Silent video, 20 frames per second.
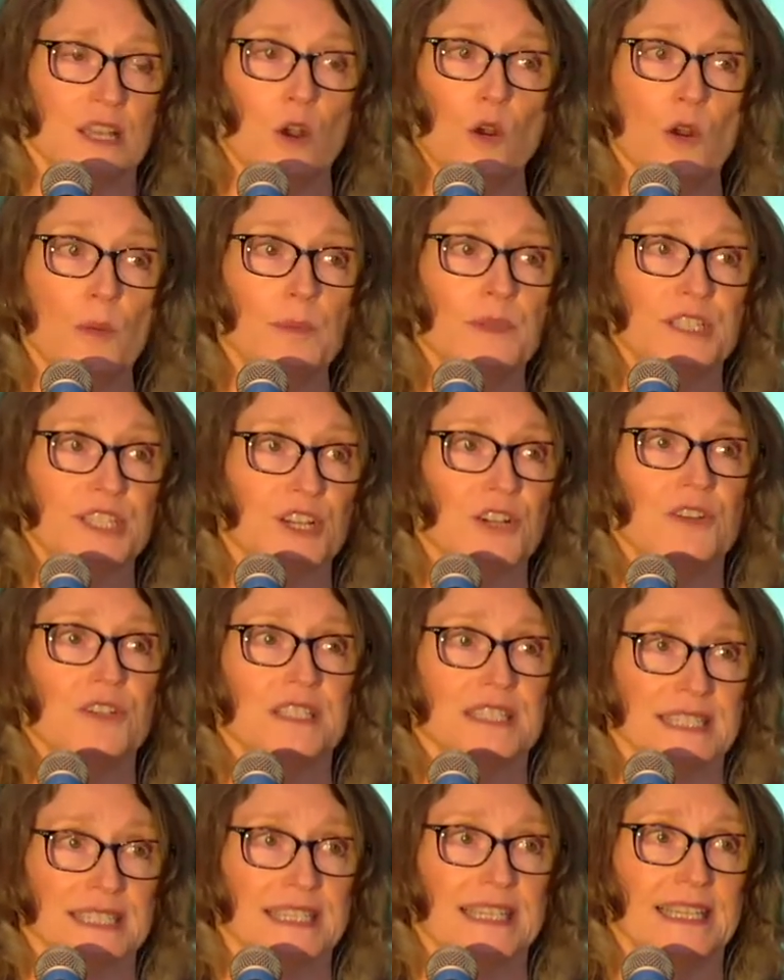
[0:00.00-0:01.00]
or
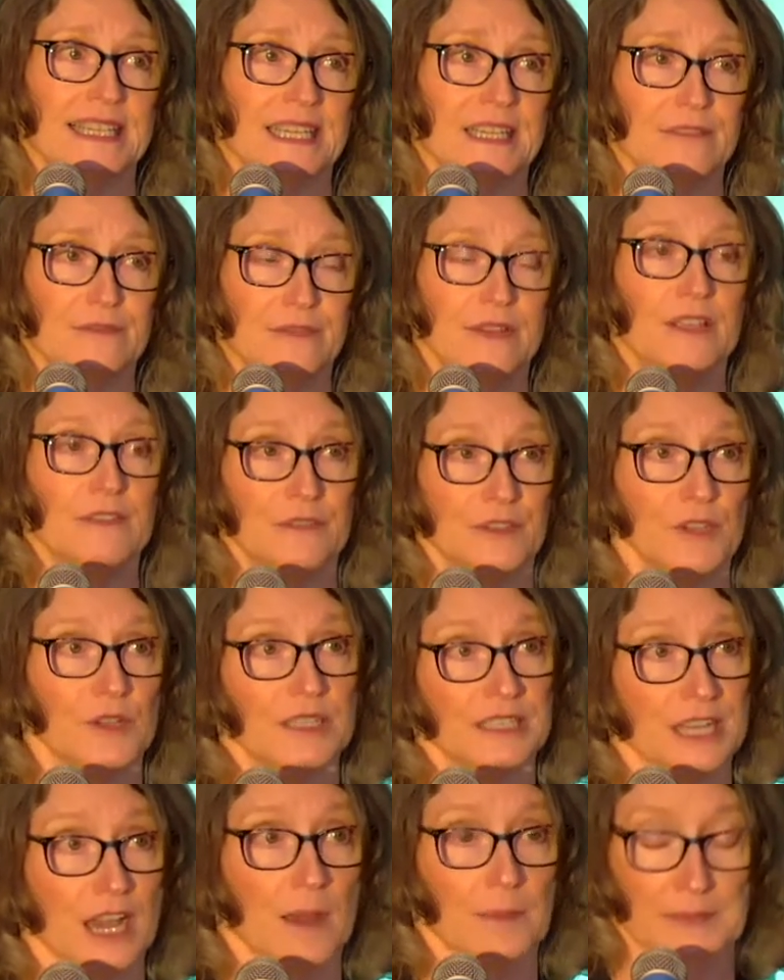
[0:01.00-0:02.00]
paternity leave if you
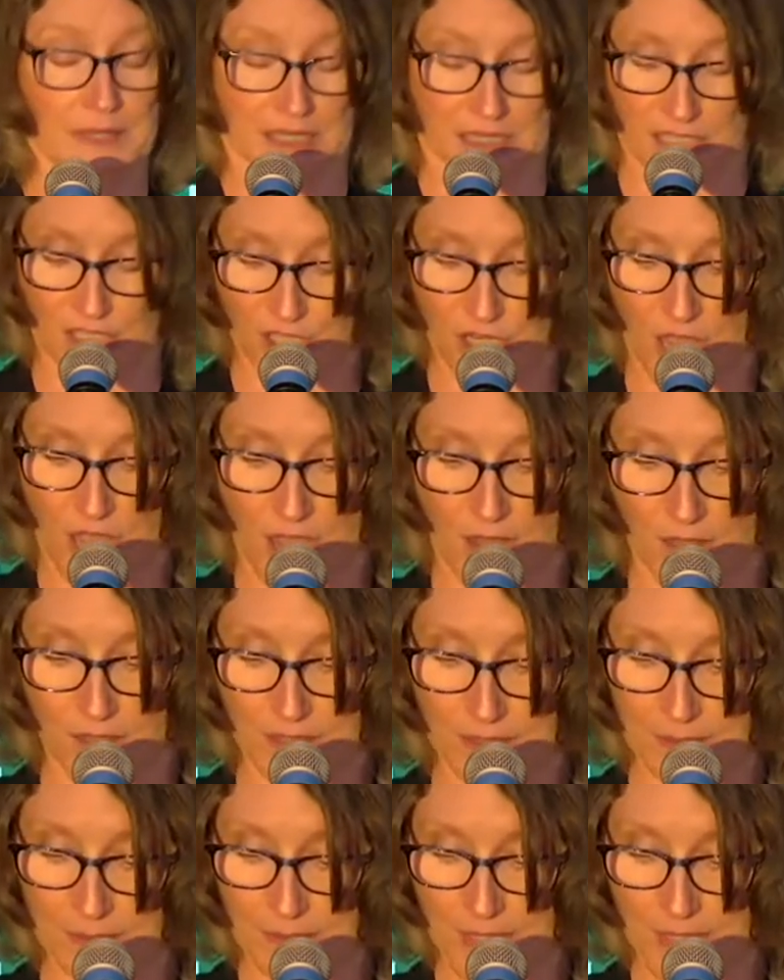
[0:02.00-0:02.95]
adopted a child.